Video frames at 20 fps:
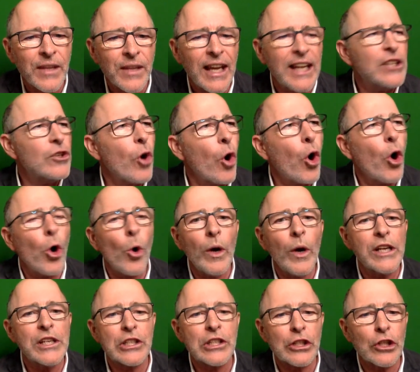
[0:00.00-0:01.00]
It
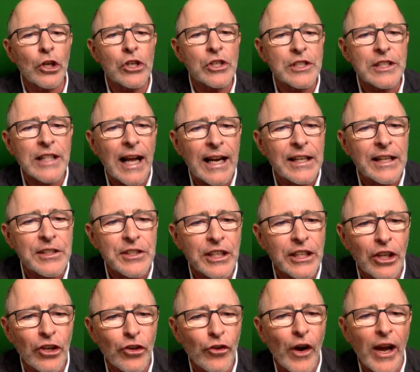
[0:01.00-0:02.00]
always looks like it's
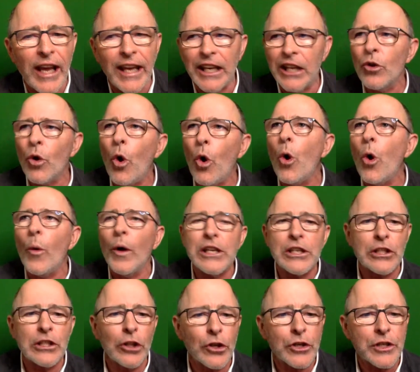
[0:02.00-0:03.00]
going to rain. It
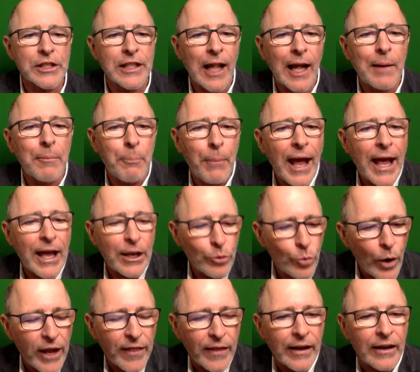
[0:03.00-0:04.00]
always looks like bad
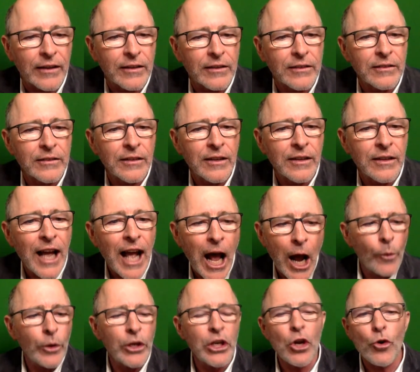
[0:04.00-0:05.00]
weather.
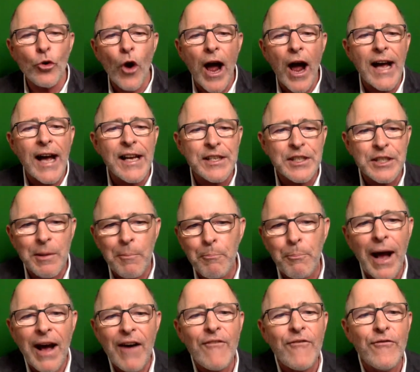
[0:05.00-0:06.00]
I want to rise
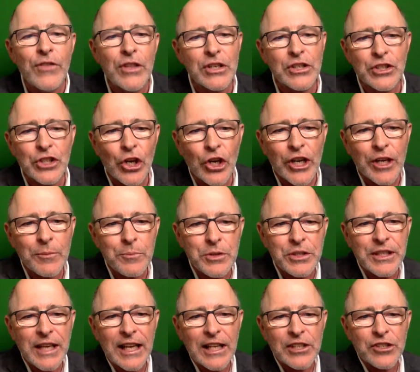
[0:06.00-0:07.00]
above the
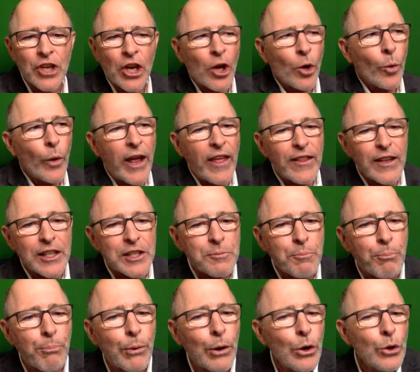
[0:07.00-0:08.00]
circumstance where it's
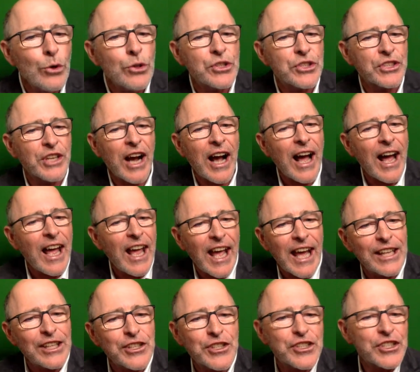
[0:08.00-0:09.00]
blue sky
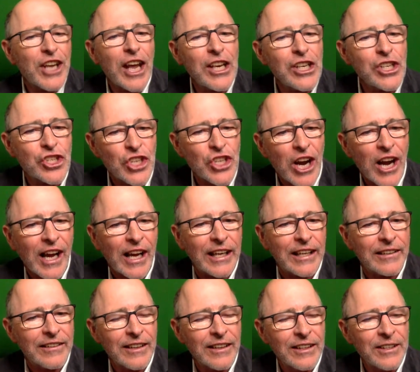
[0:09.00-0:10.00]
and
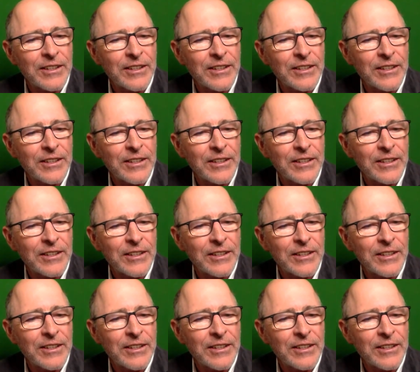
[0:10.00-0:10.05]
sunshine.